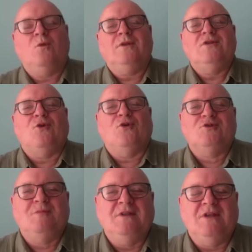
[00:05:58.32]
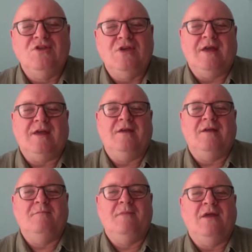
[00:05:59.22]
did your husband, Jake,
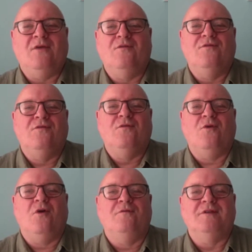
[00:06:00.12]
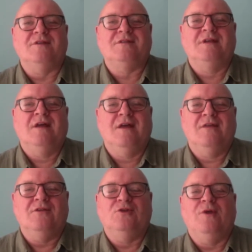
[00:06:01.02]
make of all of this,
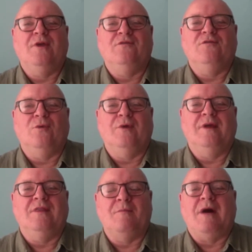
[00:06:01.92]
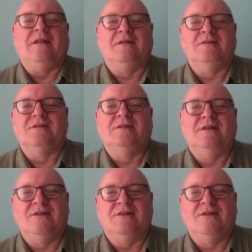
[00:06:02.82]
the toing and froing, the battles in the